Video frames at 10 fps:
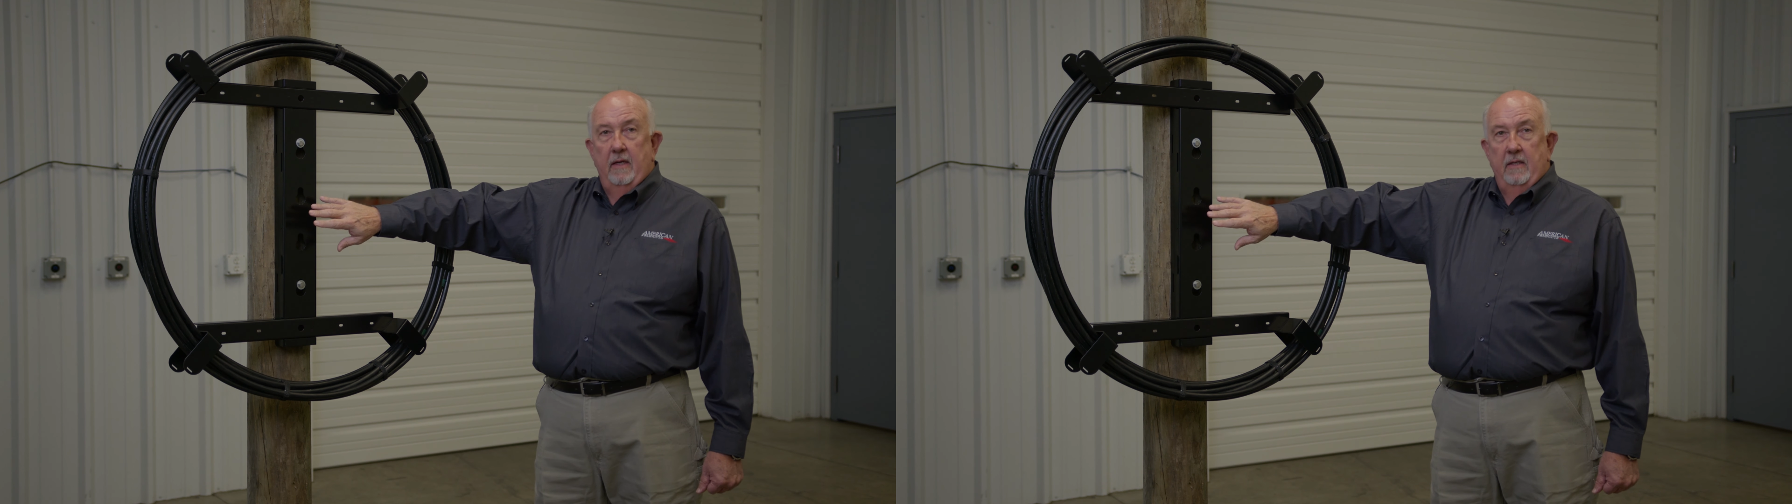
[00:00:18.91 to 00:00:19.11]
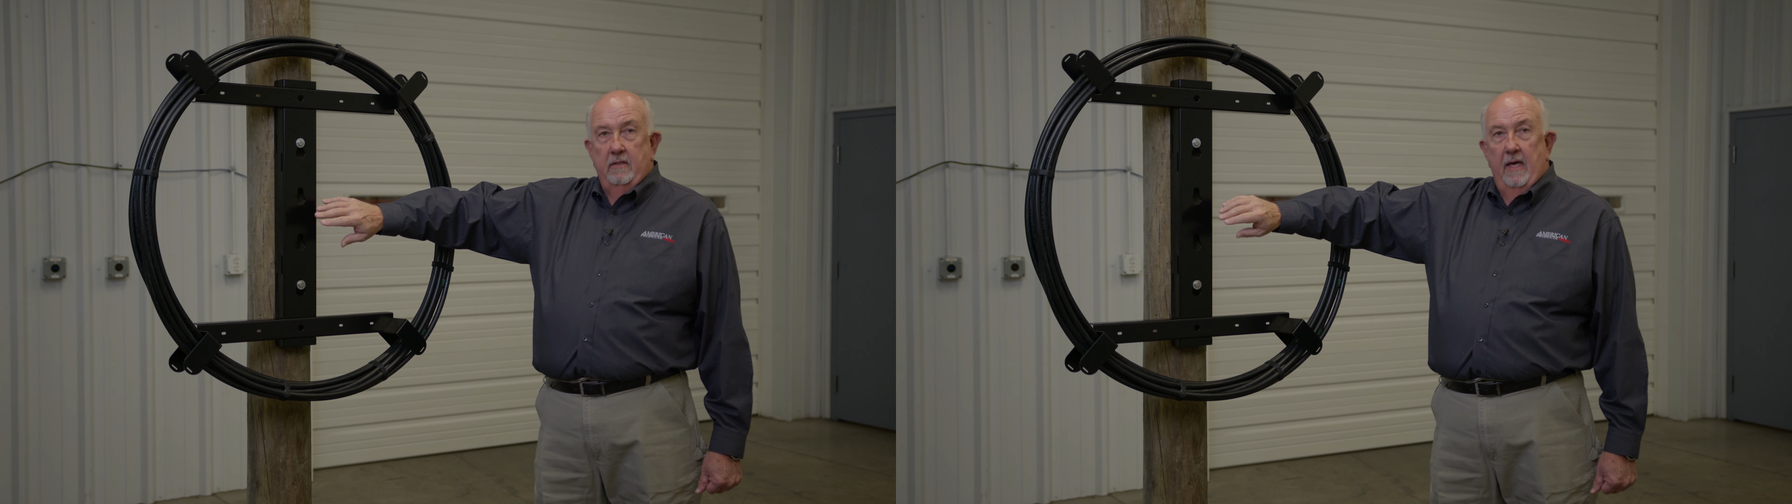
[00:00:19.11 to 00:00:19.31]

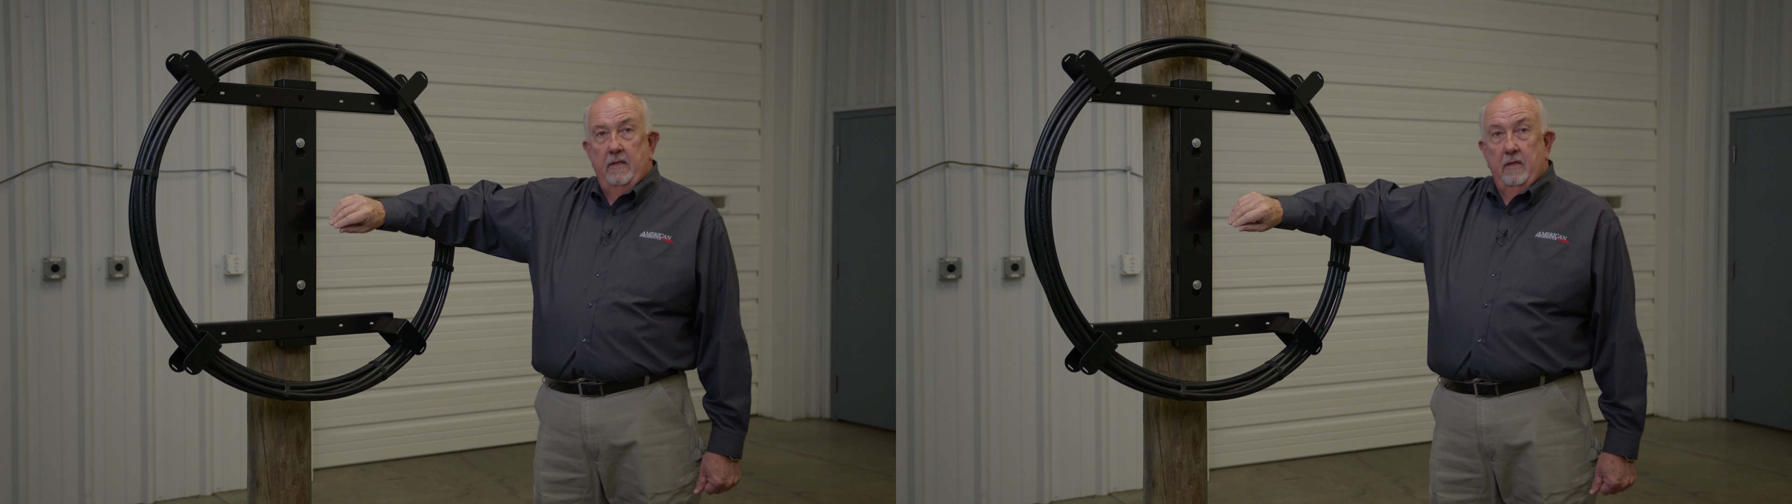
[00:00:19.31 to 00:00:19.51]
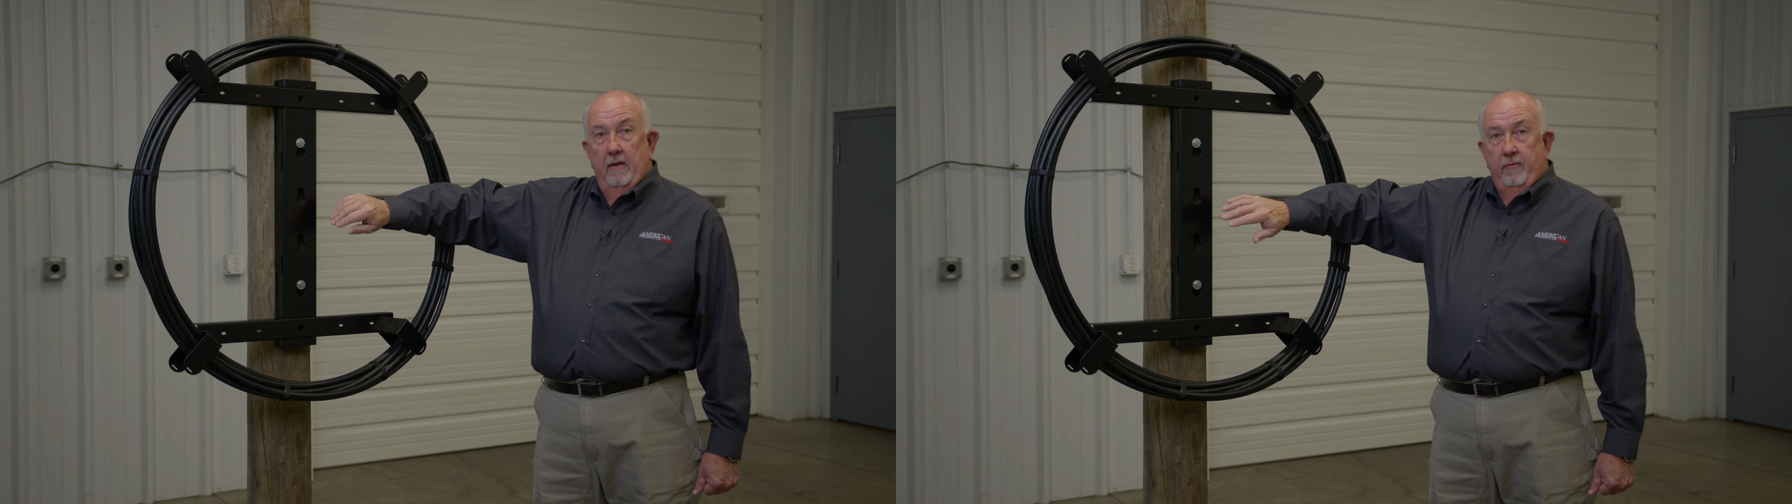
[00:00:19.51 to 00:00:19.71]
is that
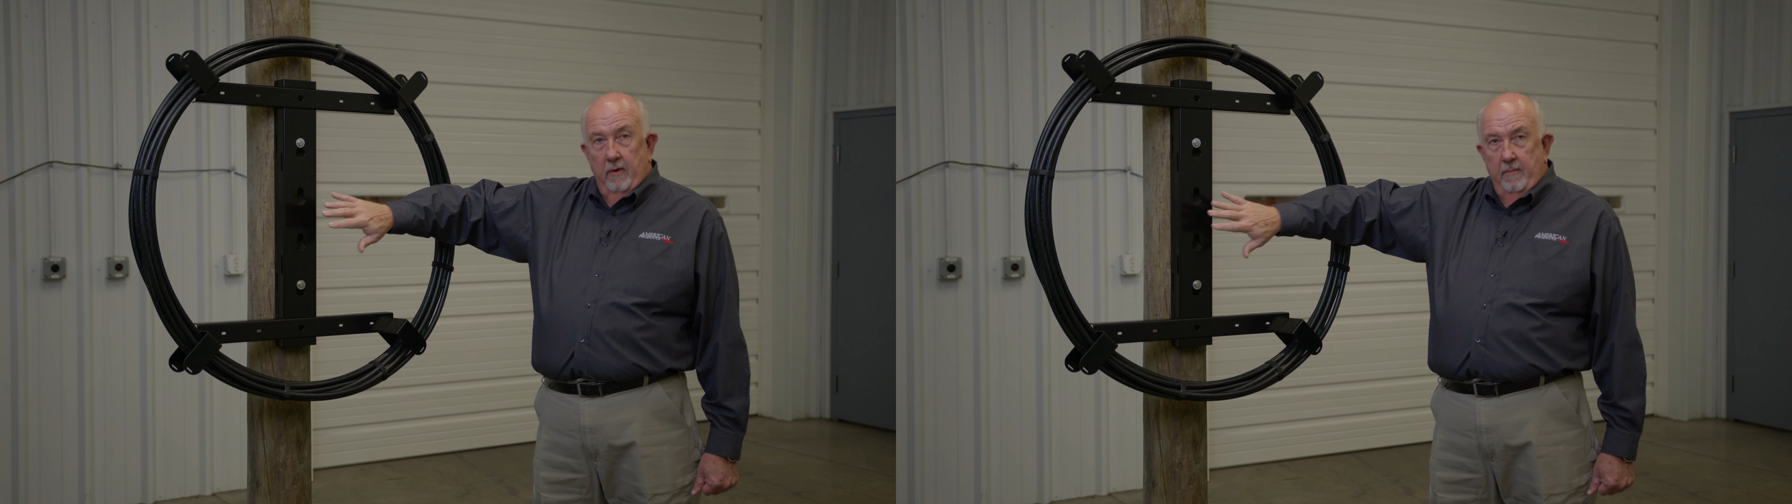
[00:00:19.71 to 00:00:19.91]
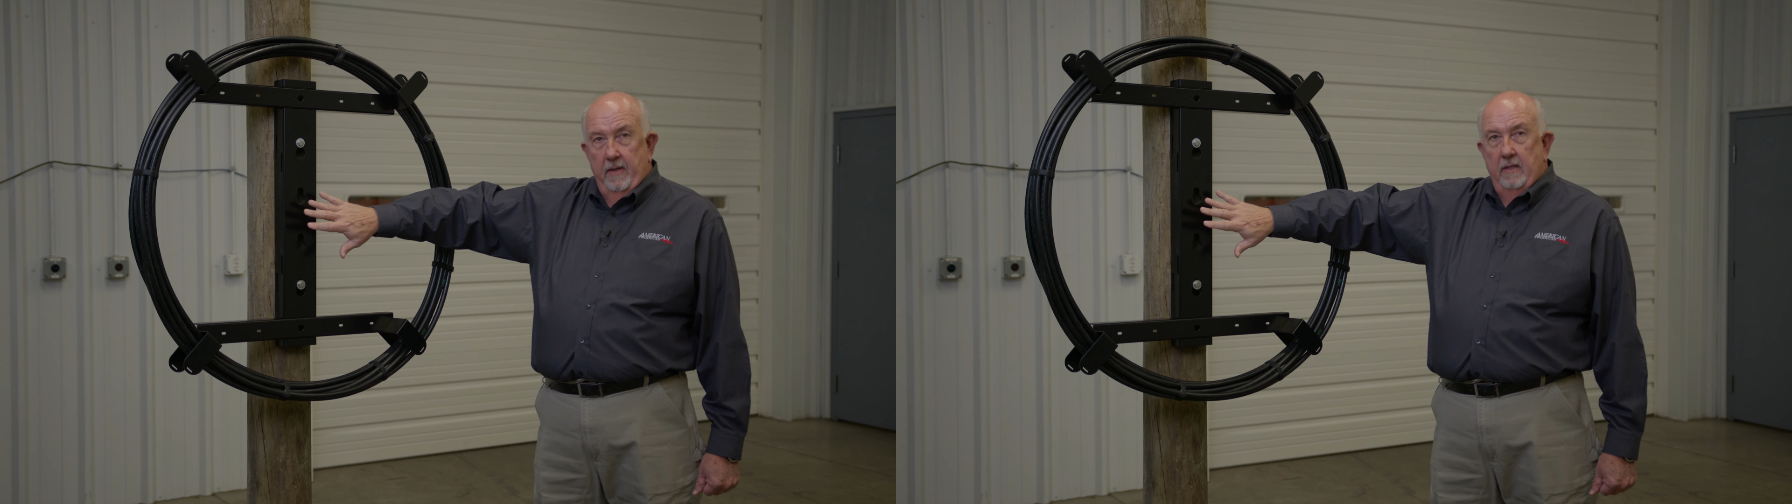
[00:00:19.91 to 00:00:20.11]
it's a
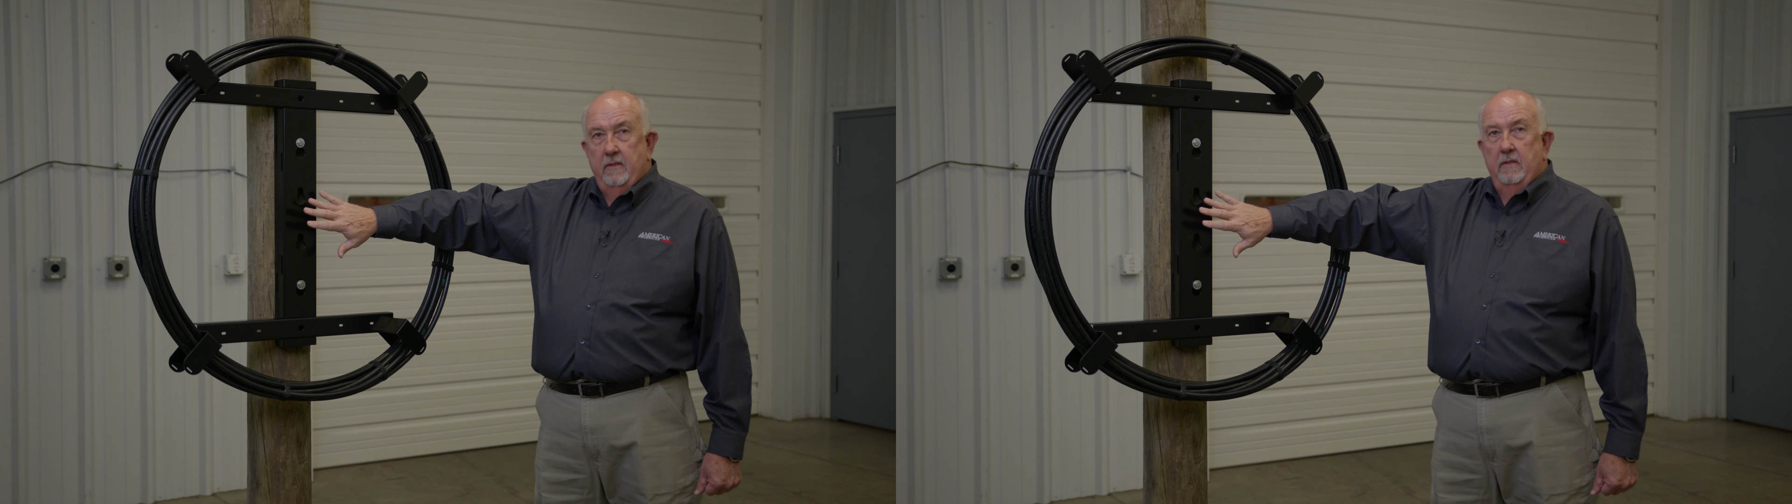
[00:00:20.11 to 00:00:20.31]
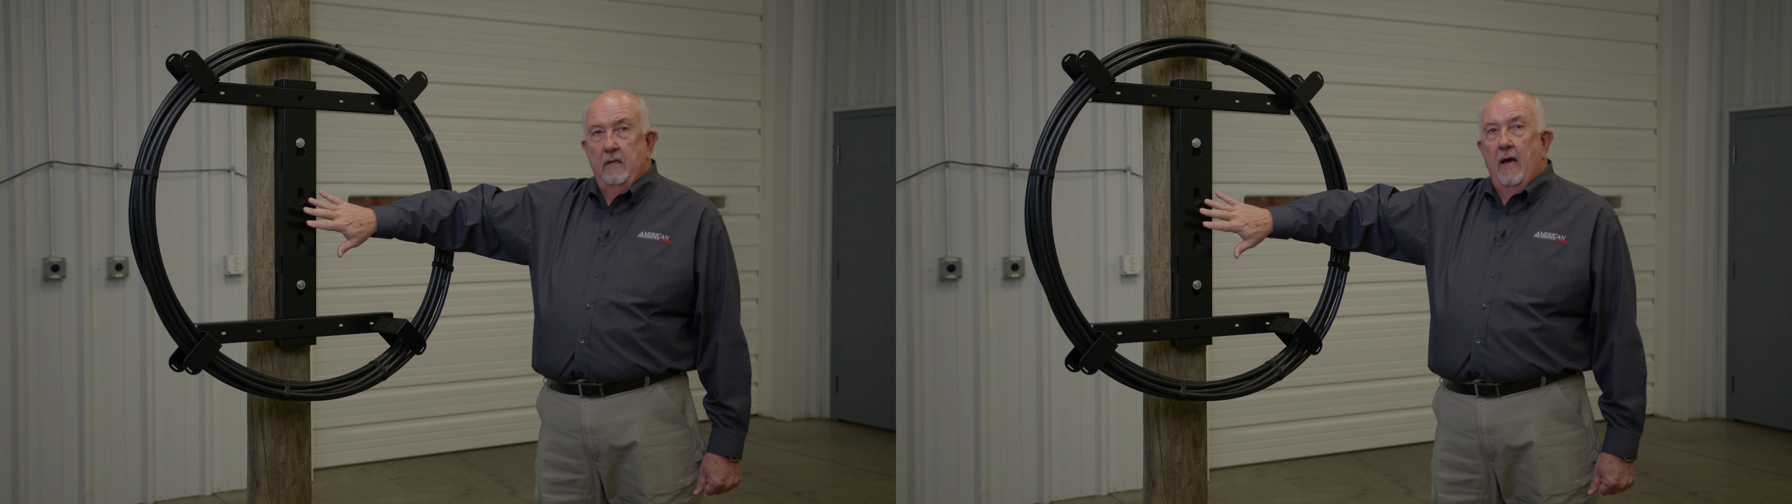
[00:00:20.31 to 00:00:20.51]
three-piece
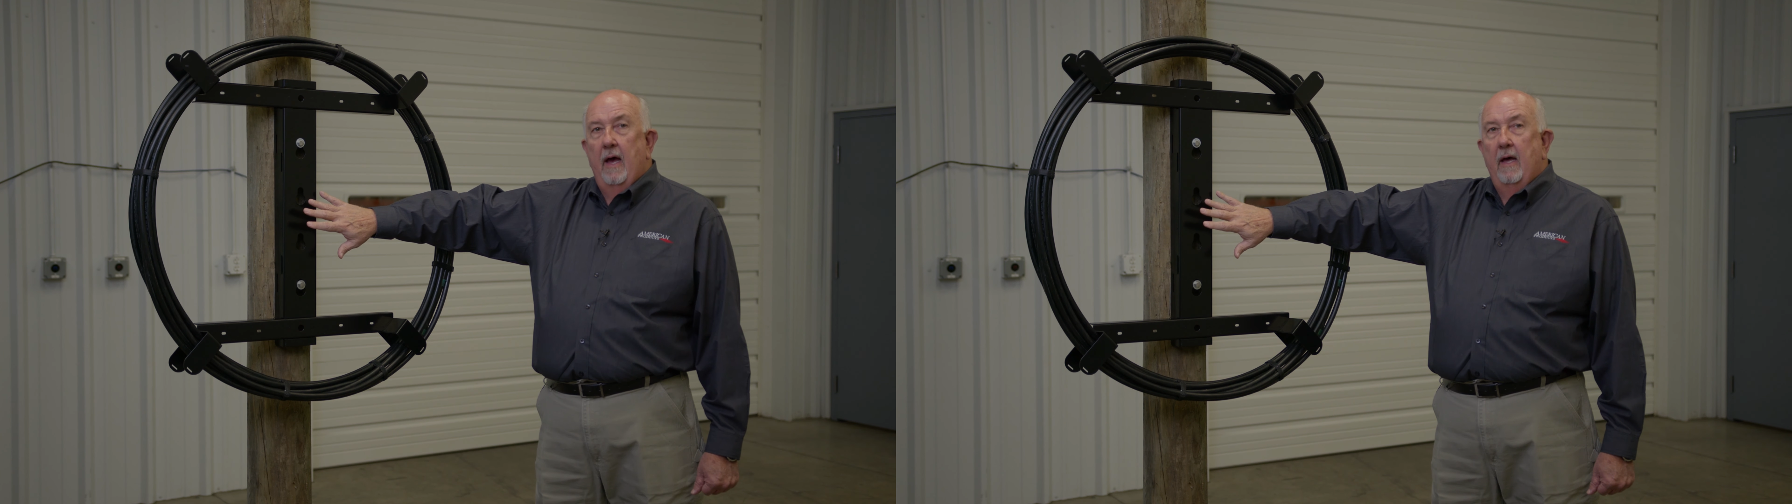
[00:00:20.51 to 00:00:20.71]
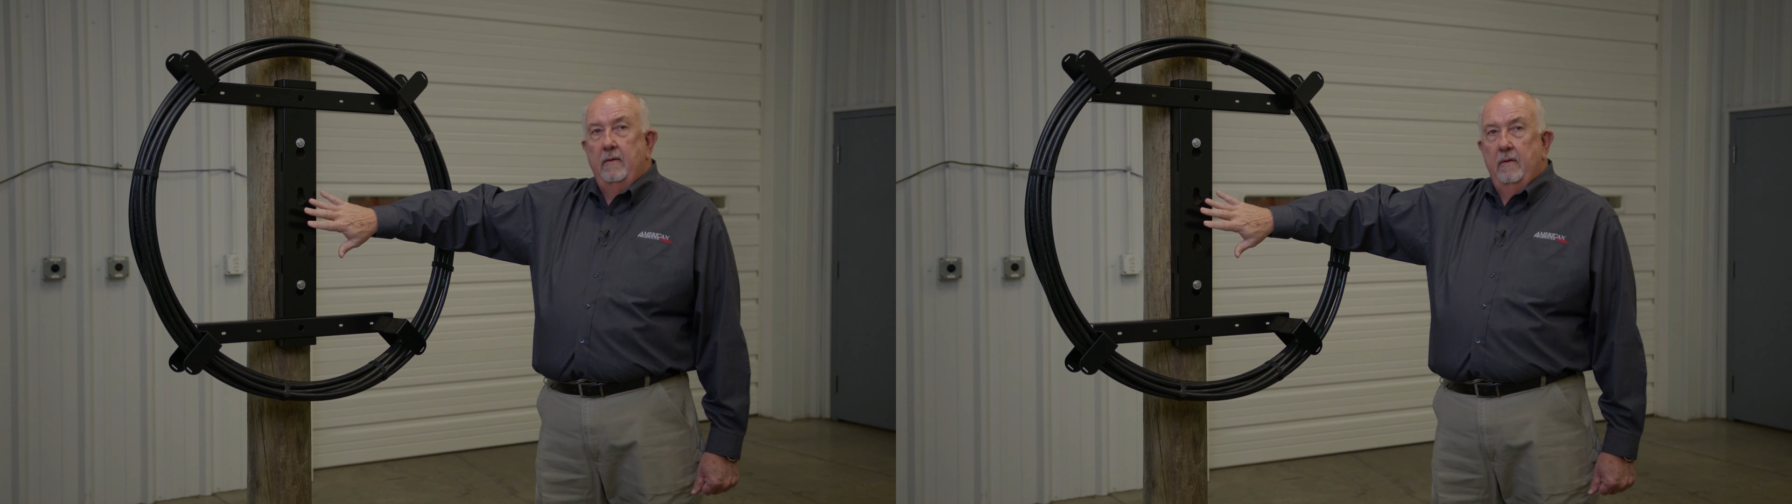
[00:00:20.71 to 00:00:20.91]

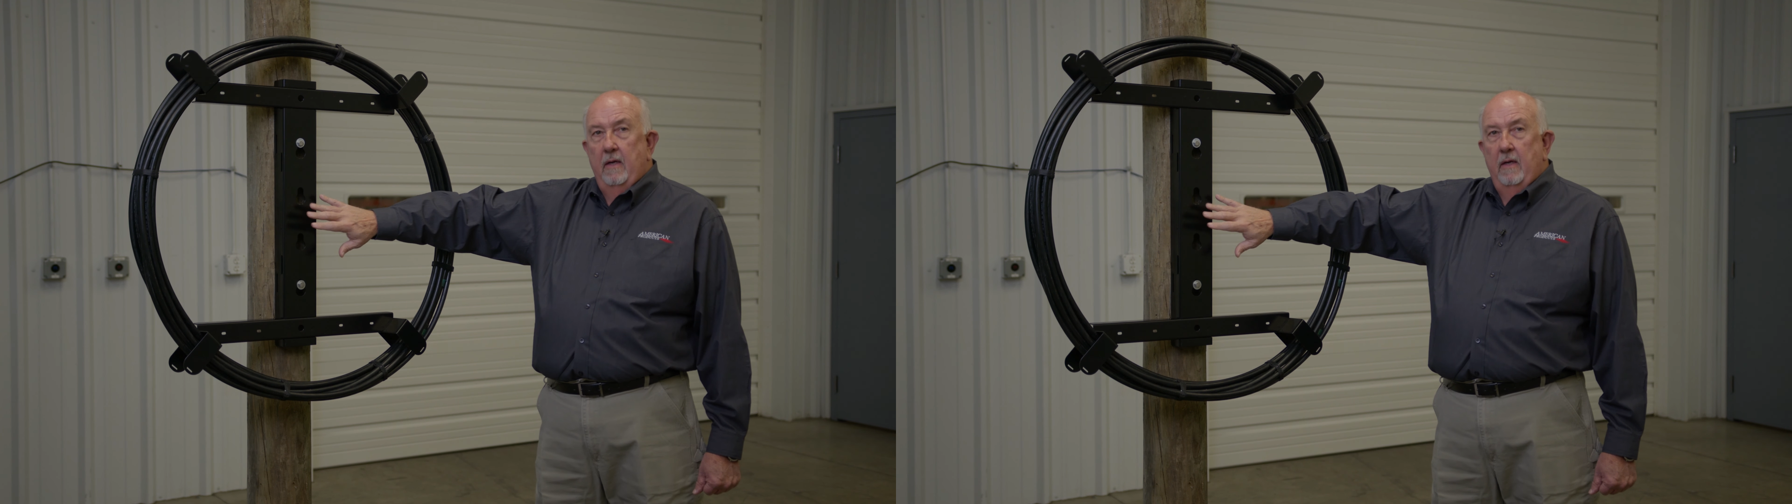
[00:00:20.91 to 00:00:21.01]
design.